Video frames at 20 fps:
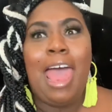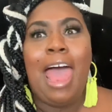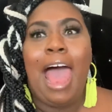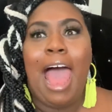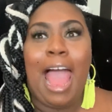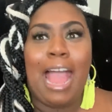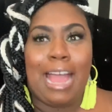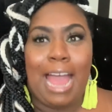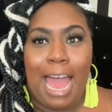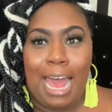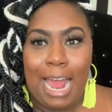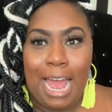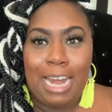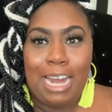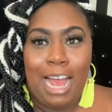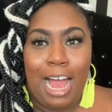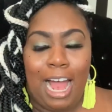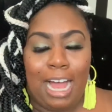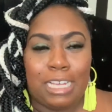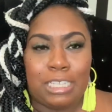I got out of
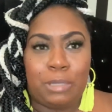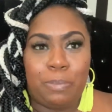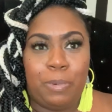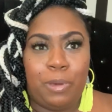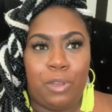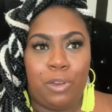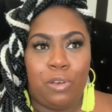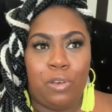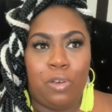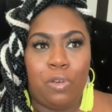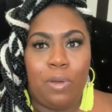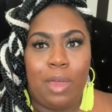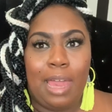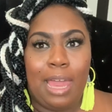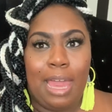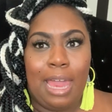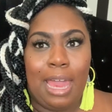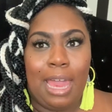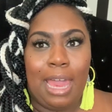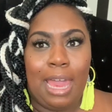the hospital
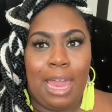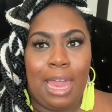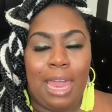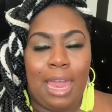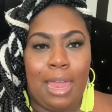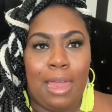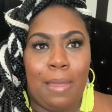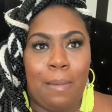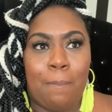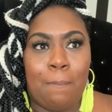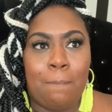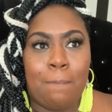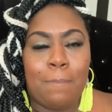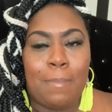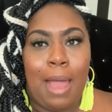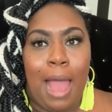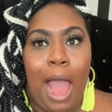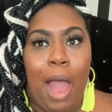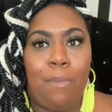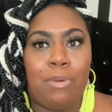and
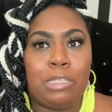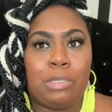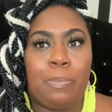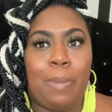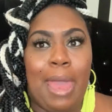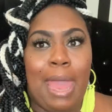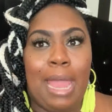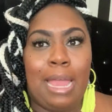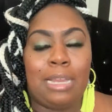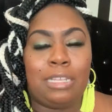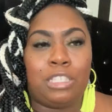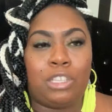I was back.